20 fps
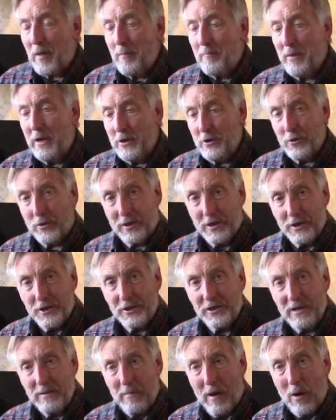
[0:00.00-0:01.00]
But you're going to
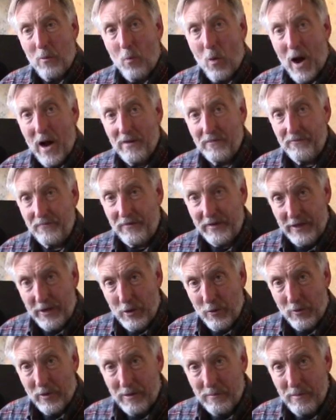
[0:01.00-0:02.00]
see my wife
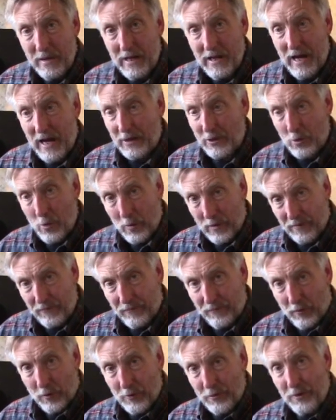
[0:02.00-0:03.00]
videoing me and going
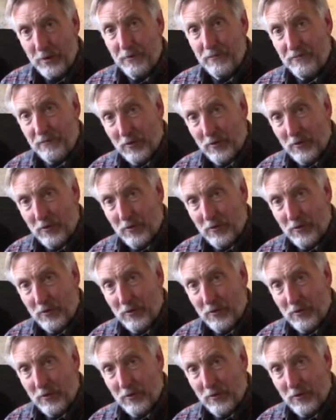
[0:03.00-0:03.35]
further